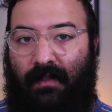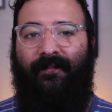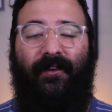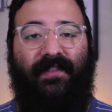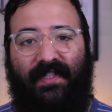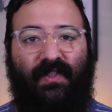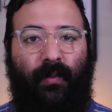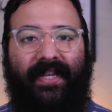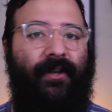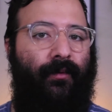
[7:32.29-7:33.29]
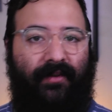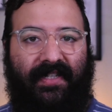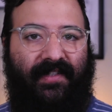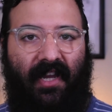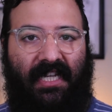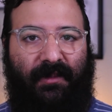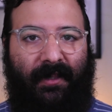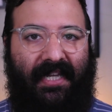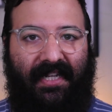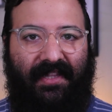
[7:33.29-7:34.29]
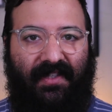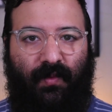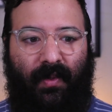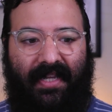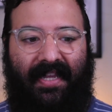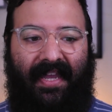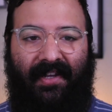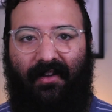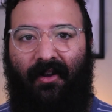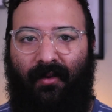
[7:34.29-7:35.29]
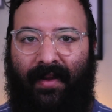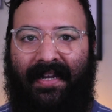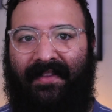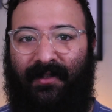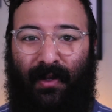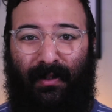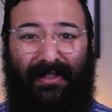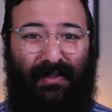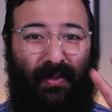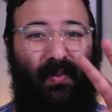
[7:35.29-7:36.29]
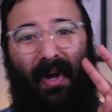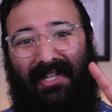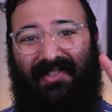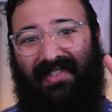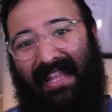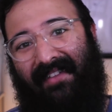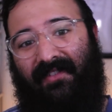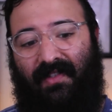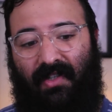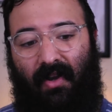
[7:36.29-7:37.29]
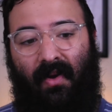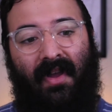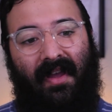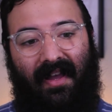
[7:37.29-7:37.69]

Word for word: For instance, we did a restock at the beginning of this week, and already there's only 2 watches left, so